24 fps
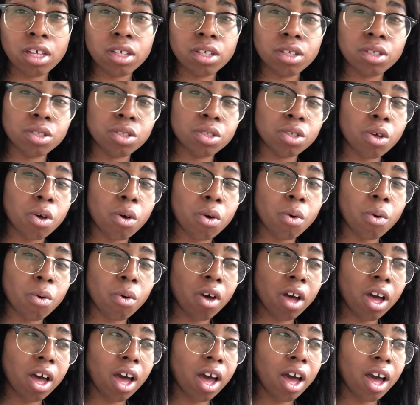
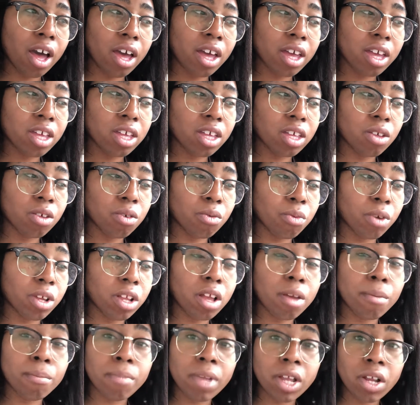So I went
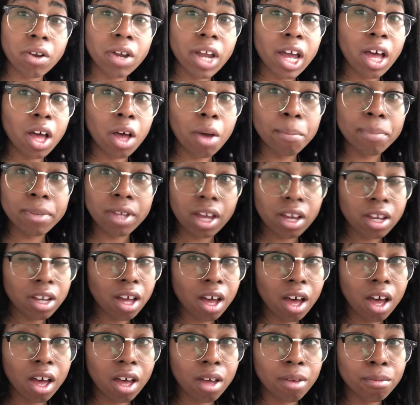on
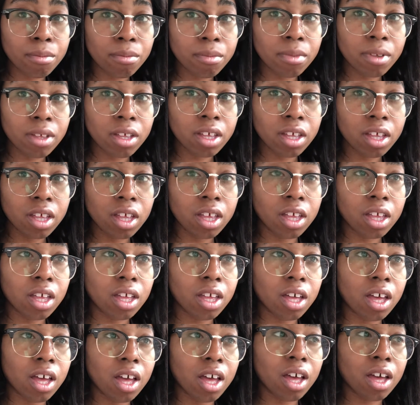betterhelp.com,
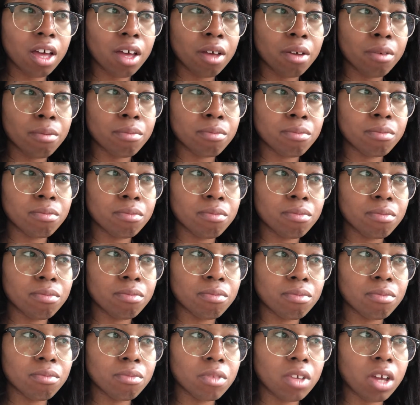
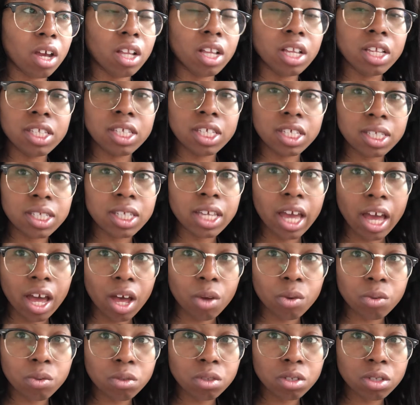got a
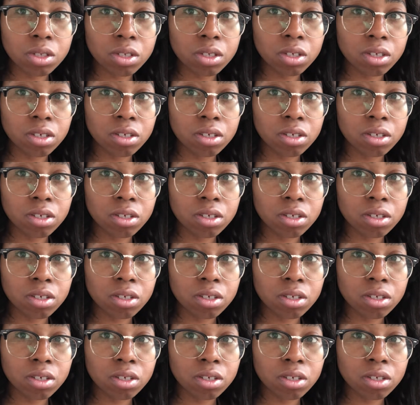discount,